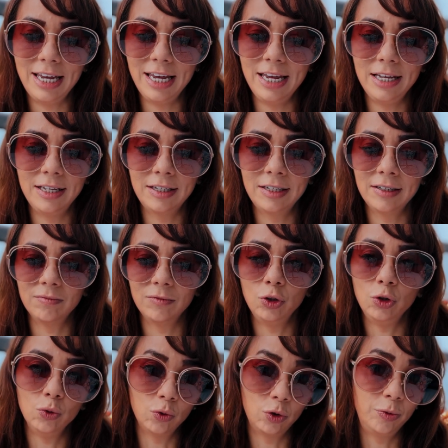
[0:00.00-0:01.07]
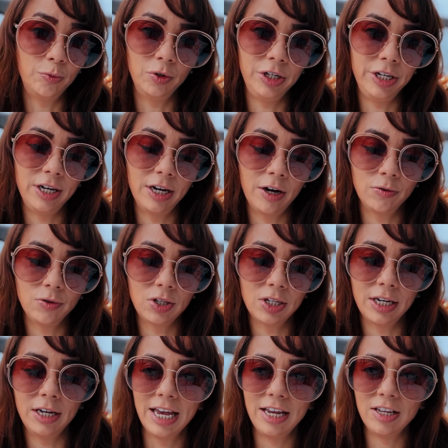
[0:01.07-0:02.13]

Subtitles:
eat normally, I would say.